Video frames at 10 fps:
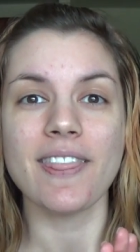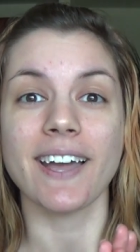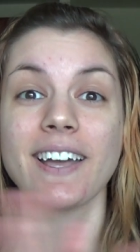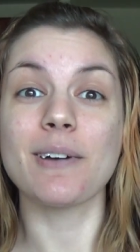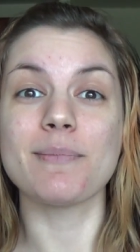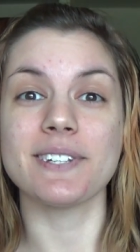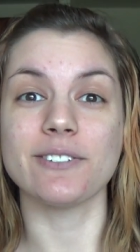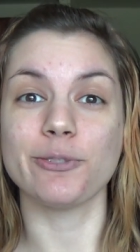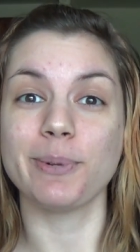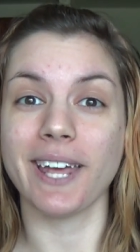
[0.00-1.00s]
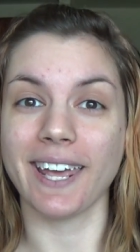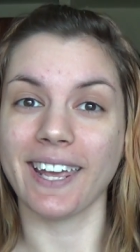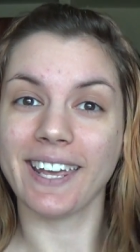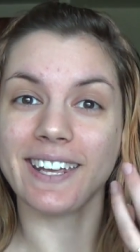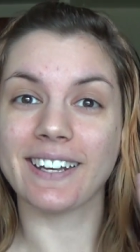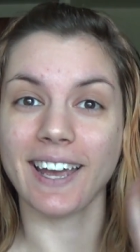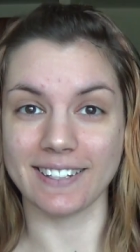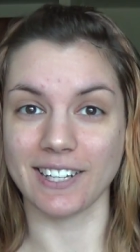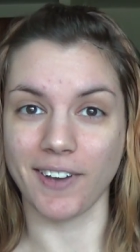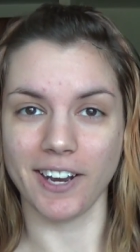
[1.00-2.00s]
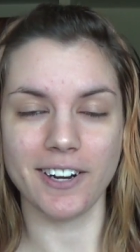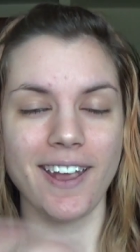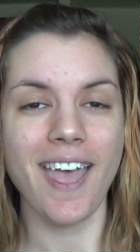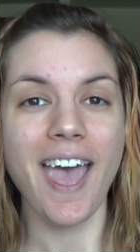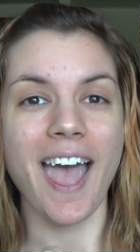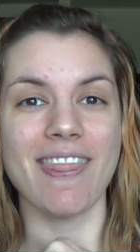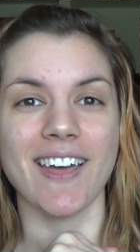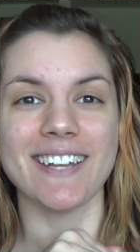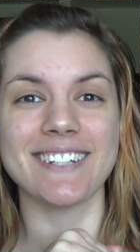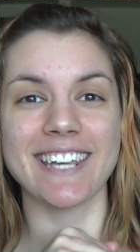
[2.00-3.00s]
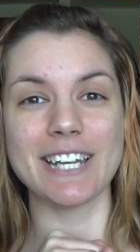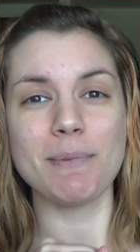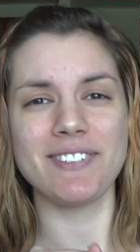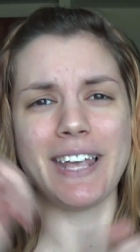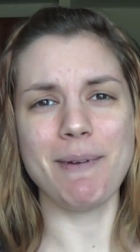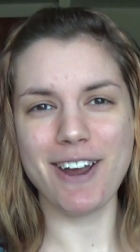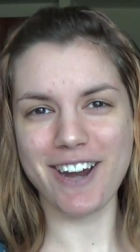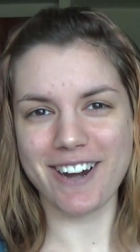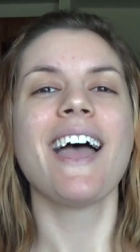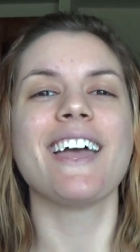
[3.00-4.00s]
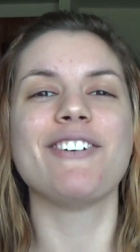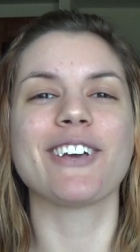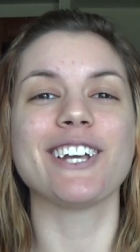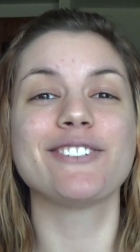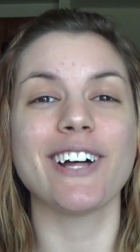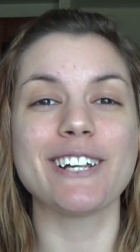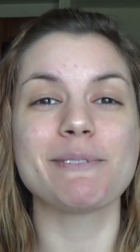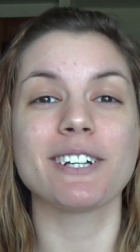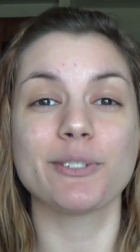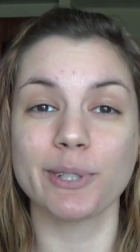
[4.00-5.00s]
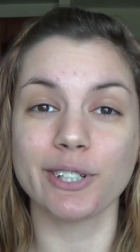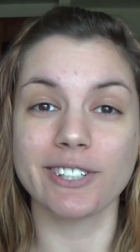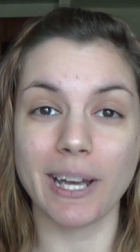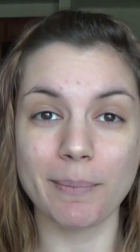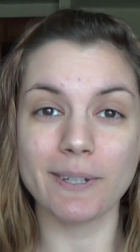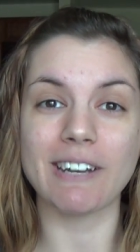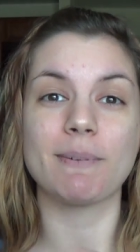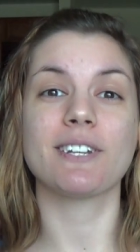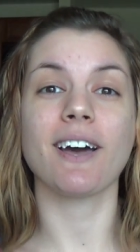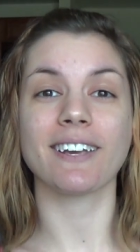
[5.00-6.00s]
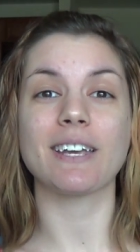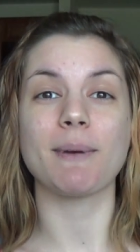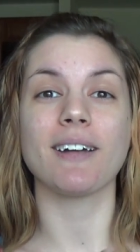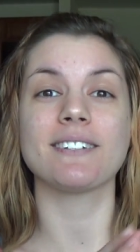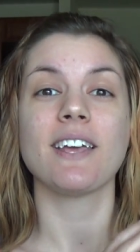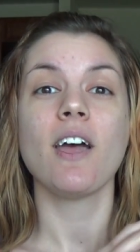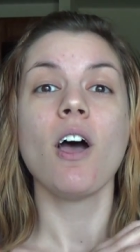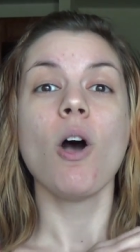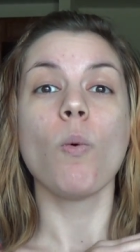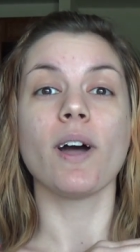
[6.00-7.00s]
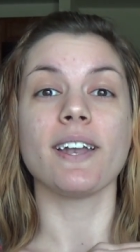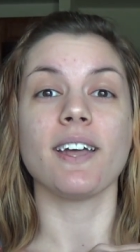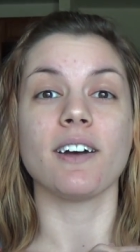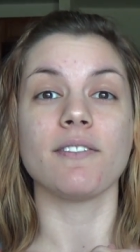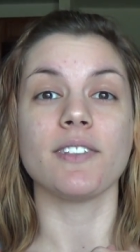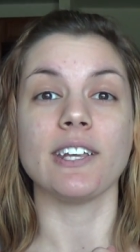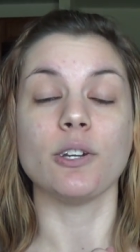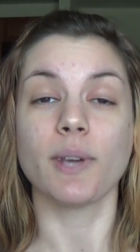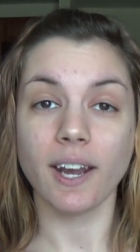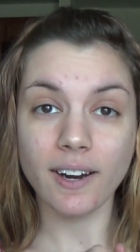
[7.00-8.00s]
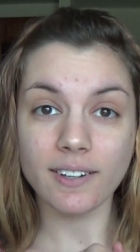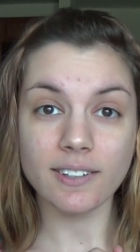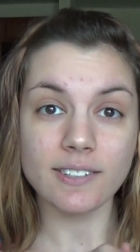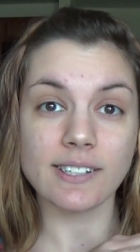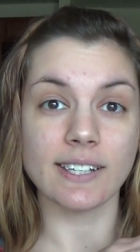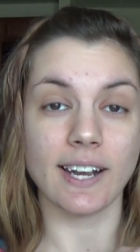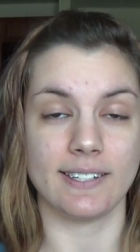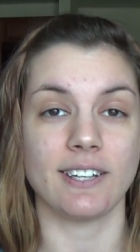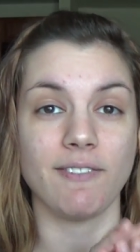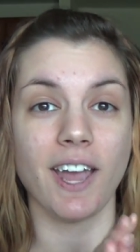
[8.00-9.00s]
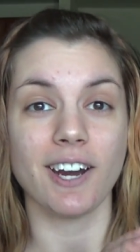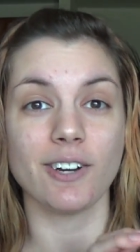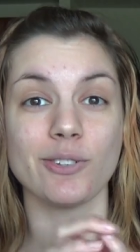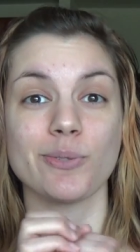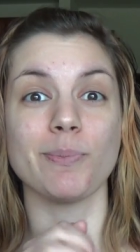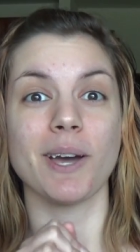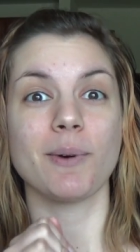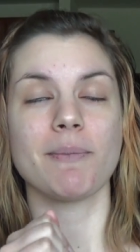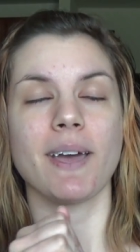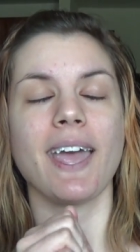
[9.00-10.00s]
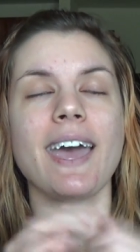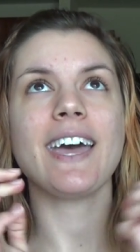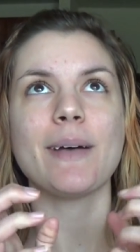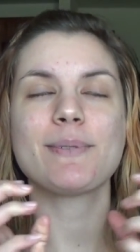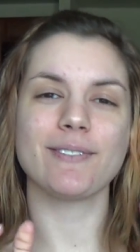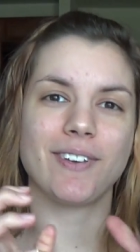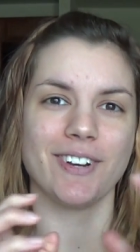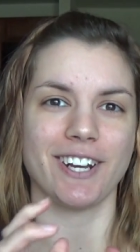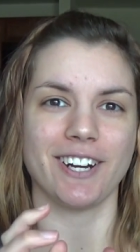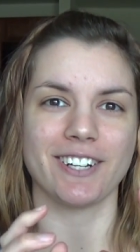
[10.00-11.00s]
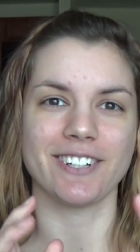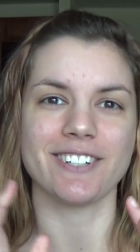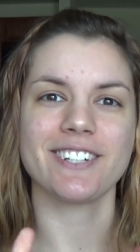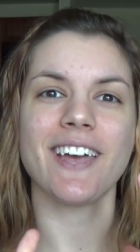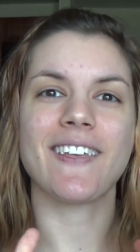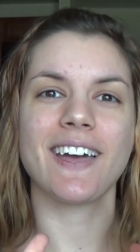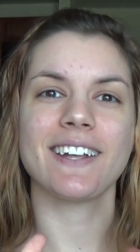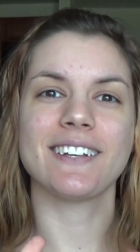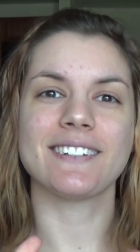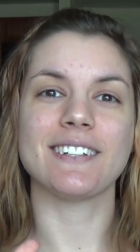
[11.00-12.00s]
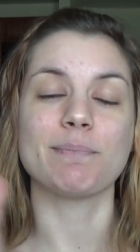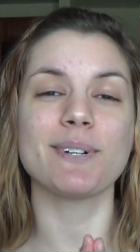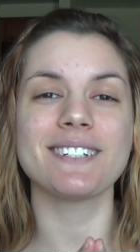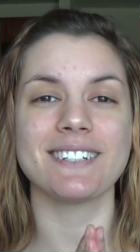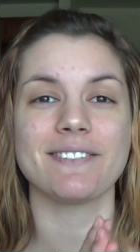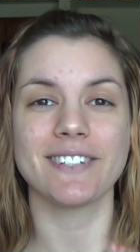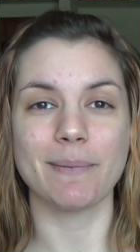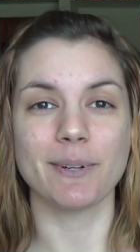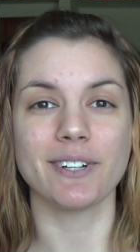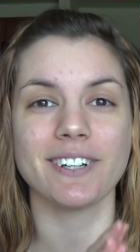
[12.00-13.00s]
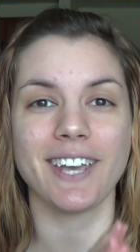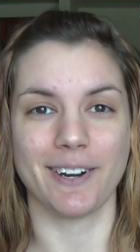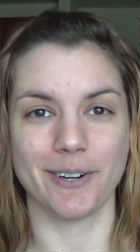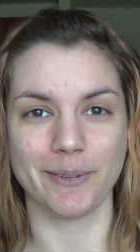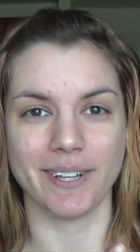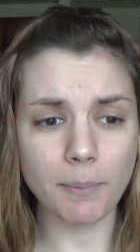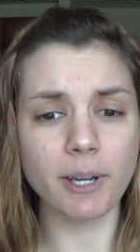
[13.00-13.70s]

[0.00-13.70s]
that comes into play in Ice Like Fire, and that is the Kingdom of Summer. If you guys follow me on Twitter or Tumblr, I've been talking about one of the new characters in Ice Like Fire, who's my, one of my absolute favorite characters, and that is the Princess of Summer, Ceridwen.